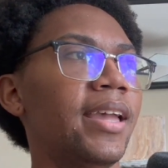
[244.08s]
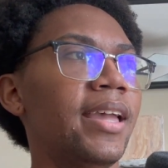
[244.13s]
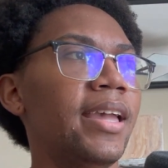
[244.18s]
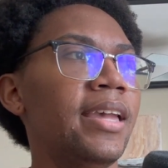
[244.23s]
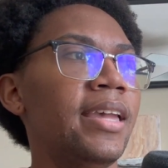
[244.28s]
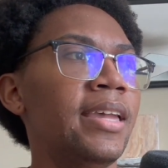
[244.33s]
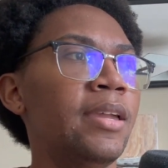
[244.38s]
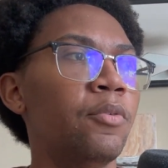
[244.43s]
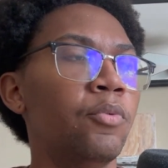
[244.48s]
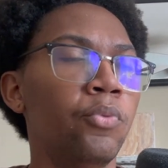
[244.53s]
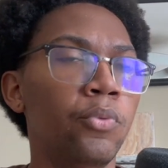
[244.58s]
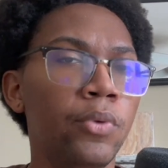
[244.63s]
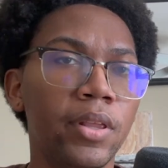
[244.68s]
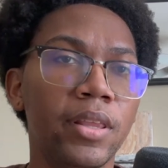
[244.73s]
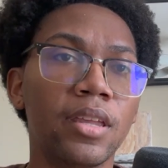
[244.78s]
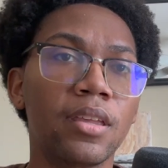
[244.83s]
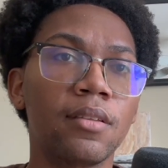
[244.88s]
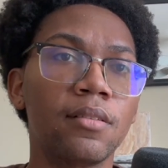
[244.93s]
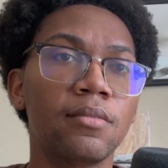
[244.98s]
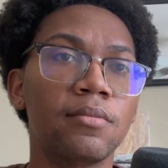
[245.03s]
It
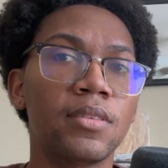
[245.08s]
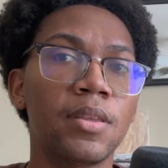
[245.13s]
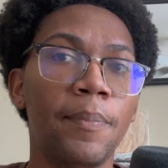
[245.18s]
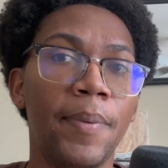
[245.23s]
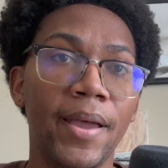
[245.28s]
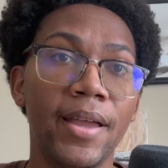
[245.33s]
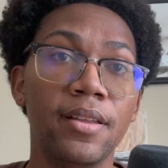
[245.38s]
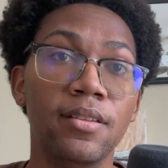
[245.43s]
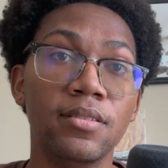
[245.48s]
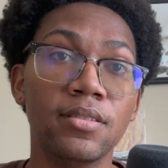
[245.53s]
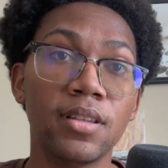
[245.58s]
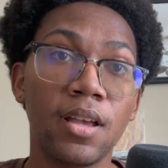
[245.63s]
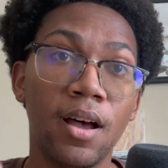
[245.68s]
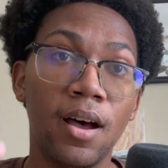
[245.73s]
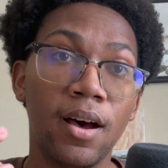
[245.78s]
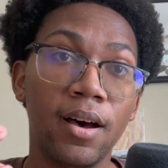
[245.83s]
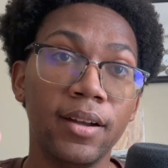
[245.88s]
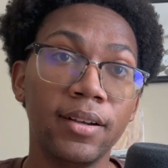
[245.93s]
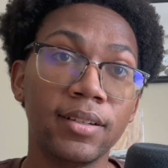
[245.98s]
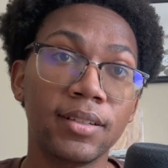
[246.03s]
really depends
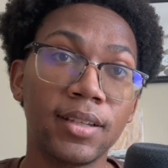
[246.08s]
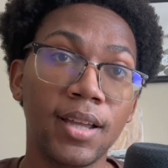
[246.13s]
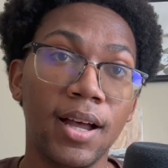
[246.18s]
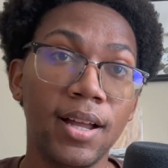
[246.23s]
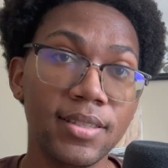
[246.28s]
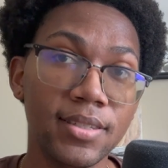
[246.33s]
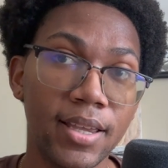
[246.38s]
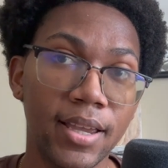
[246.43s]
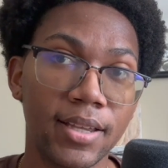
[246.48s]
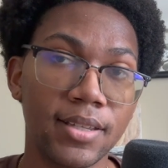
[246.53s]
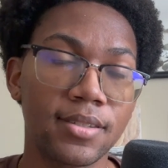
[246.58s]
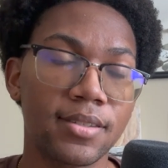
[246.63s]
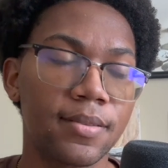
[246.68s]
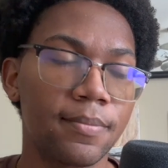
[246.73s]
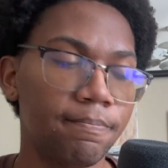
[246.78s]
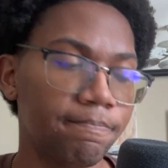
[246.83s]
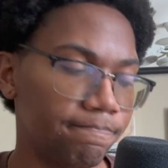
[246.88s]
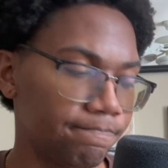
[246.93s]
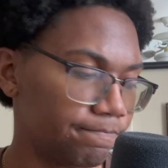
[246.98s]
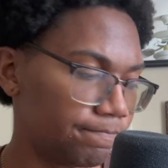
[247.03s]
on context.
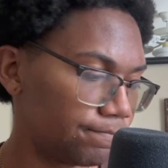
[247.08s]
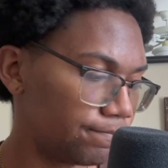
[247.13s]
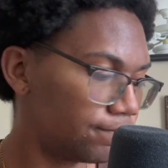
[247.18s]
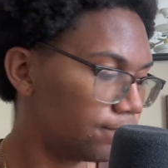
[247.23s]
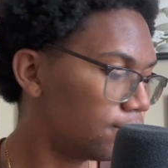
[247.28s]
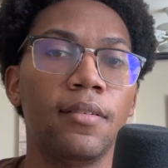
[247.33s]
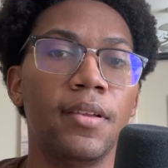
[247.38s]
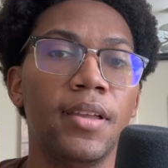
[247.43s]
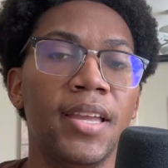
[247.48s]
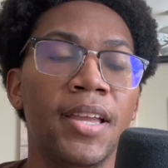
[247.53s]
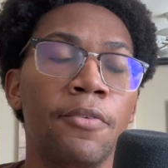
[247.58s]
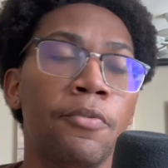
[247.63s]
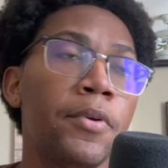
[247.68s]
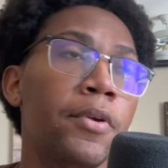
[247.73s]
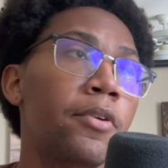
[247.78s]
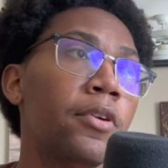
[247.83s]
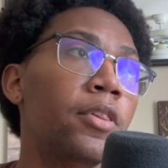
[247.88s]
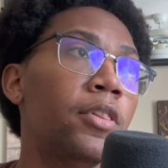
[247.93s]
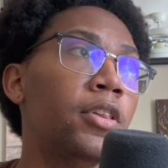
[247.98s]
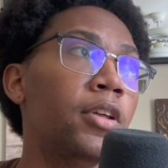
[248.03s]
If we were
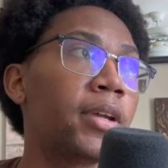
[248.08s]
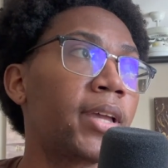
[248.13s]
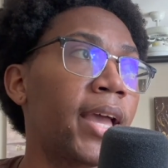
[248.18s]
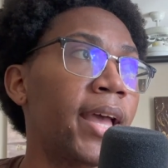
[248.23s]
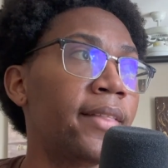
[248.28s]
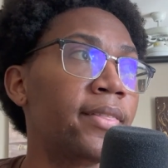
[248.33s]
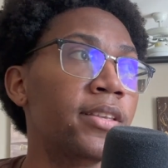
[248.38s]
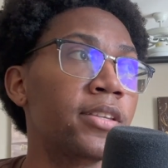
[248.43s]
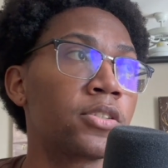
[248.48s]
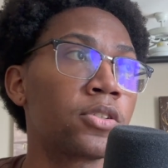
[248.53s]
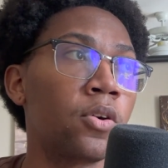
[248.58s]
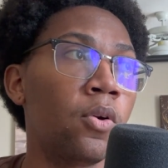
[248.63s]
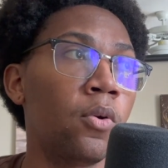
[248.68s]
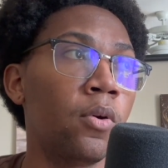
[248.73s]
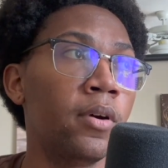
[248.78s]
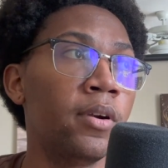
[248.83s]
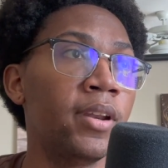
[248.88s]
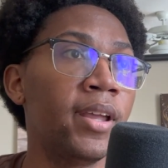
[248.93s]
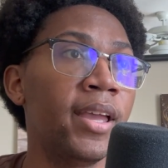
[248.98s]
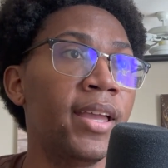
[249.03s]
to look at this
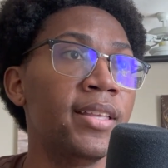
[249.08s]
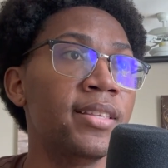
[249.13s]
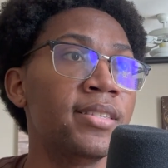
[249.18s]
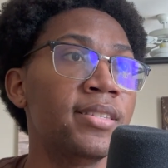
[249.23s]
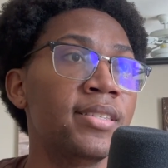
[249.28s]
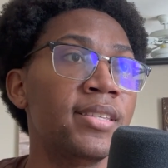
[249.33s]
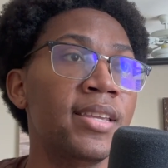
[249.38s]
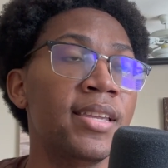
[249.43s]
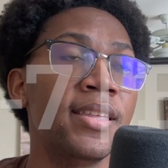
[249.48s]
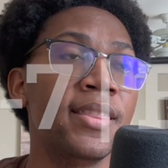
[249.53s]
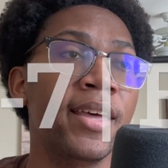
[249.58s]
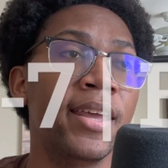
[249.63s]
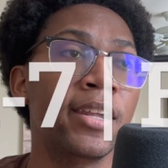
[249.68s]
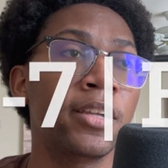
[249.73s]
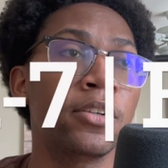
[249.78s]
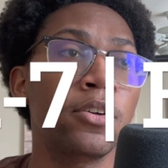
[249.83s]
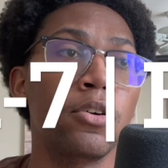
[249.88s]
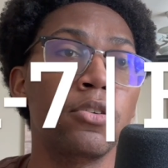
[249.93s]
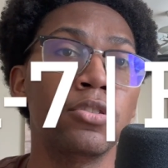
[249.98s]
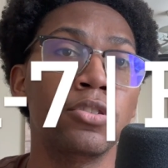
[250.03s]
chord and see that it
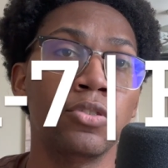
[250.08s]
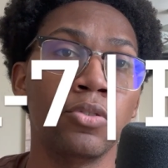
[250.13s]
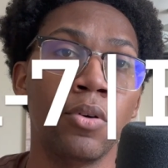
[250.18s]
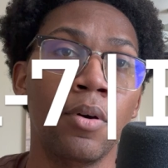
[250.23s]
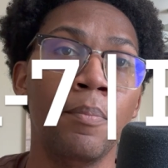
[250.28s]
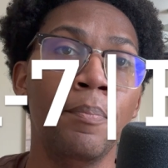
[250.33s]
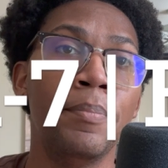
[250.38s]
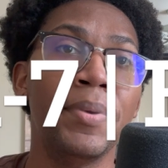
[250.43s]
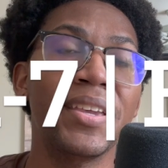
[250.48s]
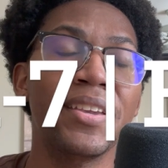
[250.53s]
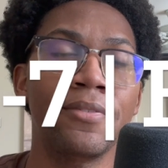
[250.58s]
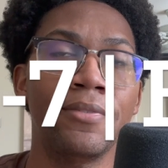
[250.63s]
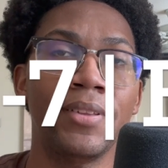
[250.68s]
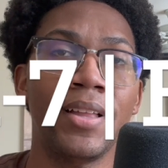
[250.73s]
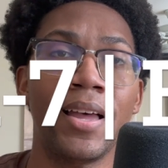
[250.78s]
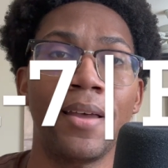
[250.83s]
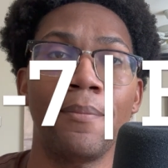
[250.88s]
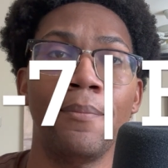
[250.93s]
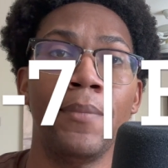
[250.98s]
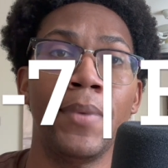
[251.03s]
goes to a B
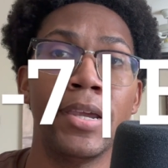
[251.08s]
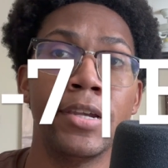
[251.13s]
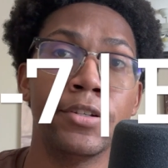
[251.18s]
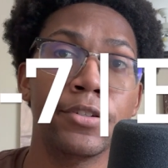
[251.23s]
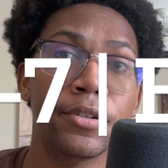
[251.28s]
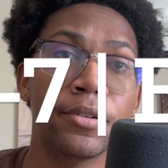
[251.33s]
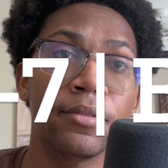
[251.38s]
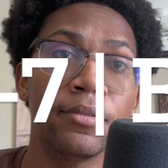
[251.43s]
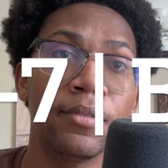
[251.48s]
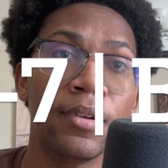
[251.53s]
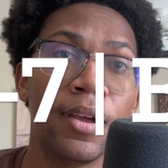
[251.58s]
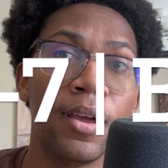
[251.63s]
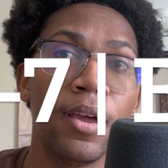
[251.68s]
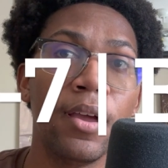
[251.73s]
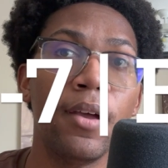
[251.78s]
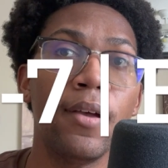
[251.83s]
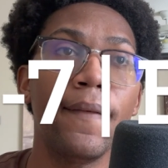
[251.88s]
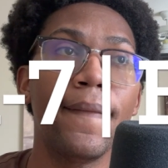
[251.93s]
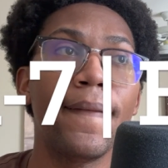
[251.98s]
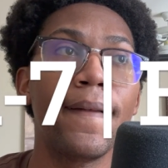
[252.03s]
flat major,
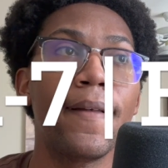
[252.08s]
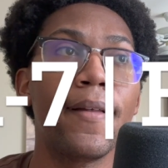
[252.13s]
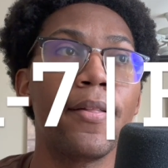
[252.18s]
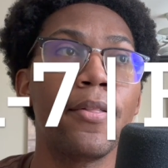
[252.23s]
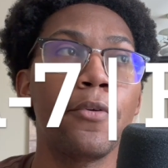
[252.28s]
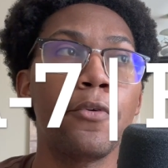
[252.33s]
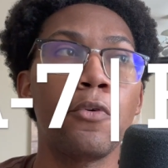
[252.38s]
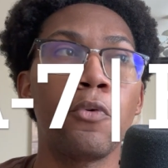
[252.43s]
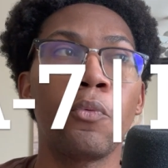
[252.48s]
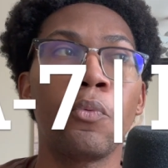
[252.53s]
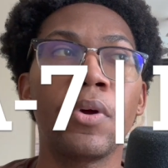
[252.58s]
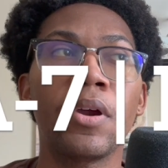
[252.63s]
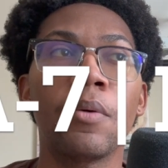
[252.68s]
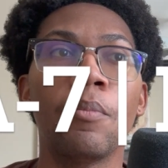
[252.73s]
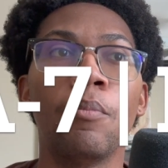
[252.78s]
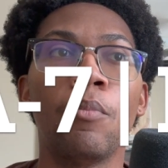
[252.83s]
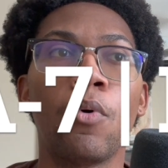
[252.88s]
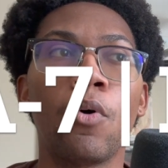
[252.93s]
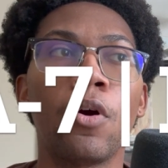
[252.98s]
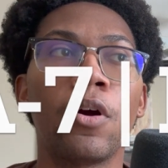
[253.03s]
we're
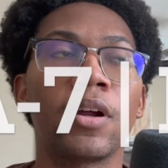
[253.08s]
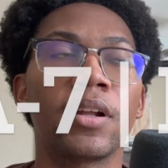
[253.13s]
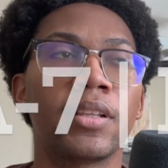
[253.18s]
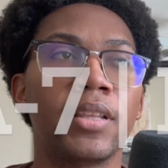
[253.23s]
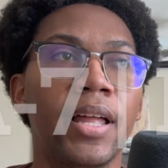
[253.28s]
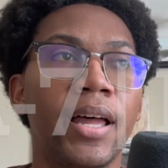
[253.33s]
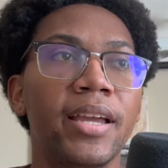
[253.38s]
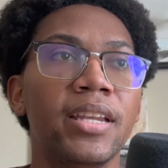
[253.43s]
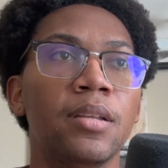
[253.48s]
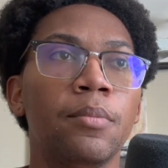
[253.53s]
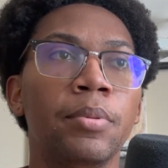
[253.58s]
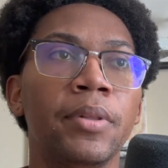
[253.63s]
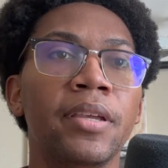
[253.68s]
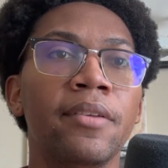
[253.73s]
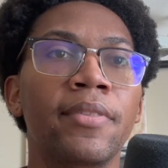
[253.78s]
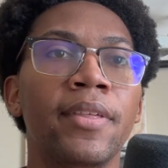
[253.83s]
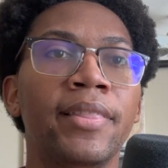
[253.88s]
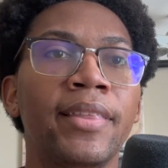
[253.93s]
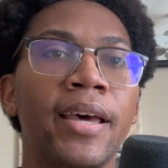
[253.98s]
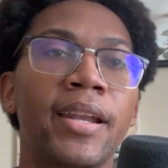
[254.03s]
more inclined to believe
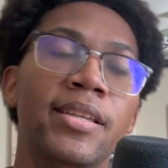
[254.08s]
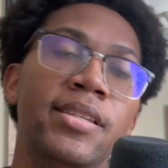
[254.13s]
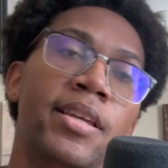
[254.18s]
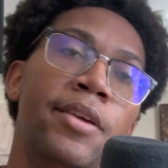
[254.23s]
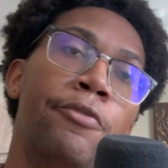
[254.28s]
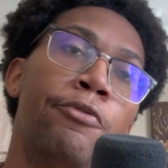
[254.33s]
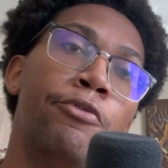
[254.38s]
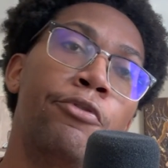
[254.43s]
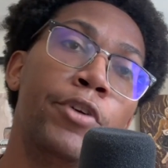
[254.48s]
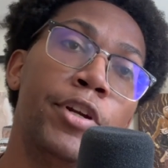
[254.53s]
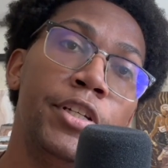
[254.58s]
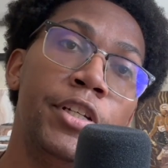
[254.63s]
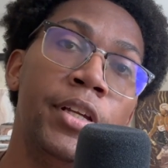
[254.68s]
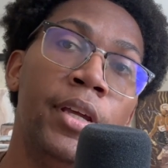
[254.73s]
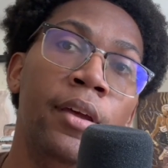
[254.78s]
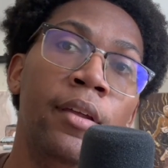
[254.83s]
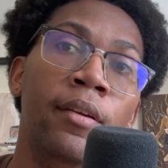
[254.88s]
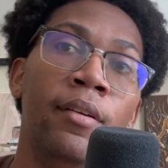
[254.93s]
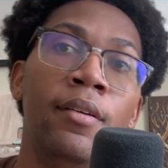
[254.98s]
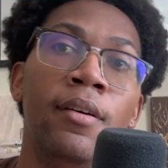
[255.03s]
that that is a
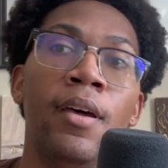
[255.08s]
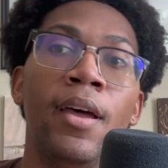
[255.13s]
Phrygian